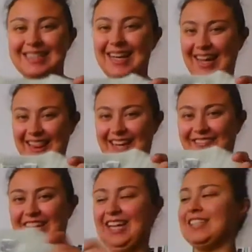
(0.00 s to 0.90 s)
I love
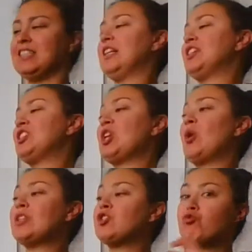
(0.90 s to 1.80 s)
it! So
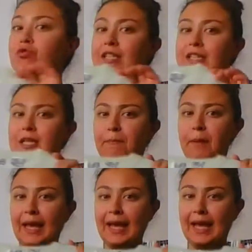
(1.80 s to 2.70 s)
it's a really
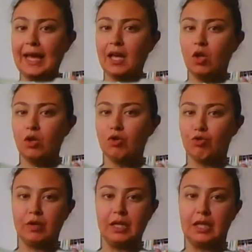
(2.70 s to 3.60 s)
pale
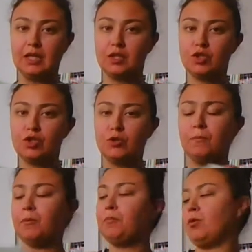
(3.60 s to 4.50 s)
green,
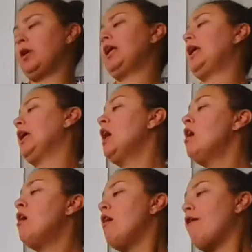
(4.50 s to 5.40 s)
super pretty,
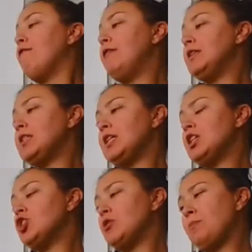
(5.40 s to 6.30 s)

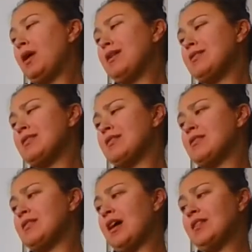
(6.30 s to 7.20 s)
vintage. The brand is
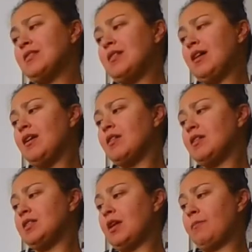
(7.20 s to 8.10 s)
Sustanza
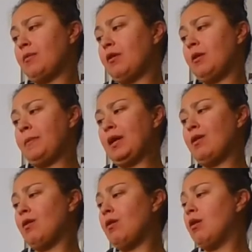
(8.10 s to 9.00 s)
Contemporary
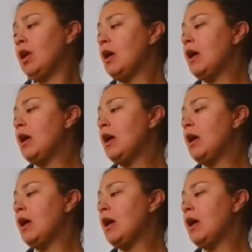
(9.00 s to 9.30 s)
Apparel.